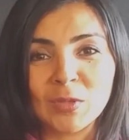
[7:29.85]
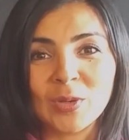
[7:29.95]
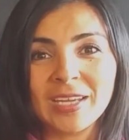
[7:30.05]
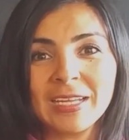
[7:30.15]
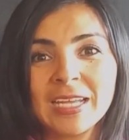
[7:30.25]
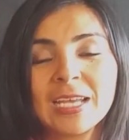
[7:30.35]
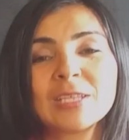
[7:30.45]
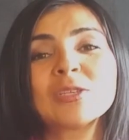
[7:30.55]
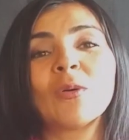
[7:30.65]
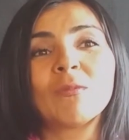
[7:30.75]
Okay?
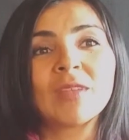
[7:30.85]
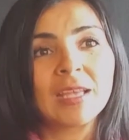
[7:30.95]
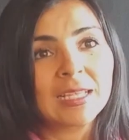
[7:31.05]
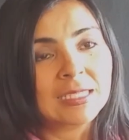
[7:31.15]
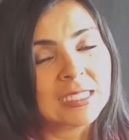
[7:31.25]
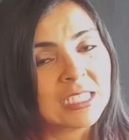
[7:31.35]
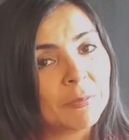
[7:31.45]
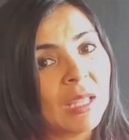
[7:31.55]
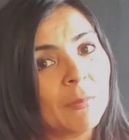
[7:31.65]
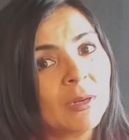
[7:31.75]
So,
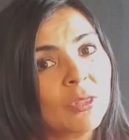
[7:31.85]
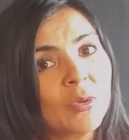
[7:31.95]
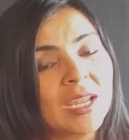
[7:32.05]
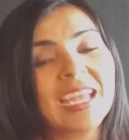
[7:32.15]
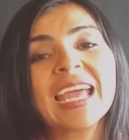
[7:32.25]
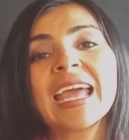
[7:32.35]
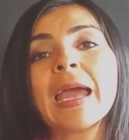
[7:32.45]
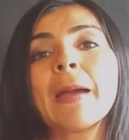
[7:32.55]
tip number 3,